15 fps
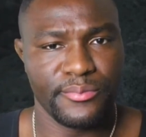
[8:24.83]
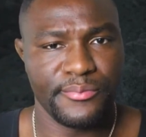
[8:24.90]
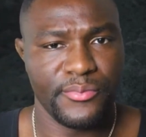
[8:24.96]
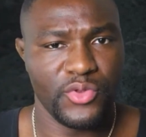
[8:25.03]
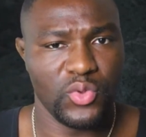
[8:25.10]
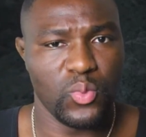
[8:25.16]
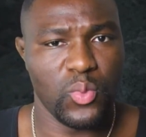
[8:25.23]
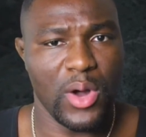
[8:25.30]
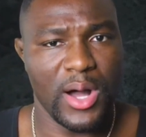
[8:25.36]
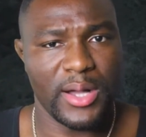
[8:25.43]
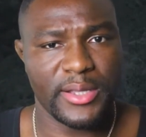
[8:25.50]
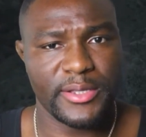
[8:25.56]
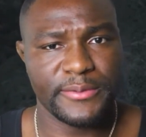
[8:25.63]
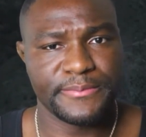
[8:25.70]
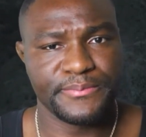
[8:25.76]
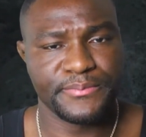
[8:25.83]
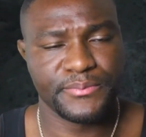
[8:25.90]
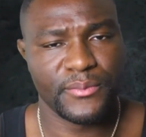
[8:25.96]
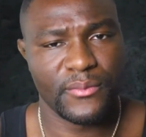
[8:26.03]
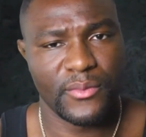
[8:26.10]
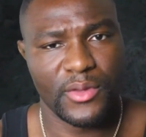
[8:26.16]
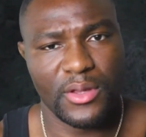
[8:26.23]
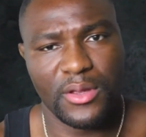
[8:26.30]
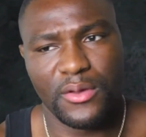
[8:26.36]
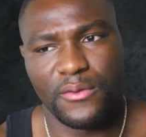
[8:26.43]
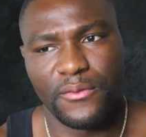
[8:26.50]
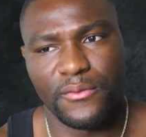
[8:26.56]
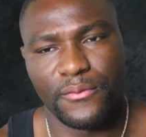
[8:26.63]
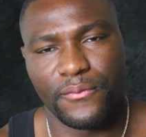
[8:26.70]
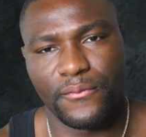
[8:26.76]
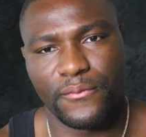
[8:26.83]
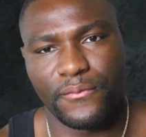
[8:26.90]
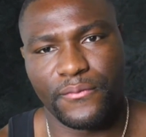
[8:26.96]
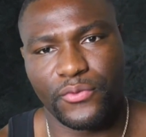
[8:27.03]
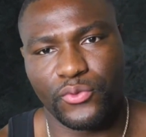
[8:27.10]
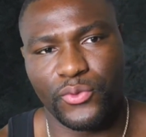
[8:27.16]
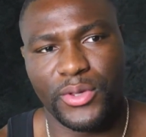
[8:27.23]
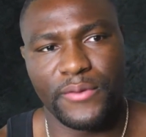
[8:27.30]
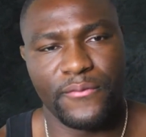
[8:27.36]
you walk 3,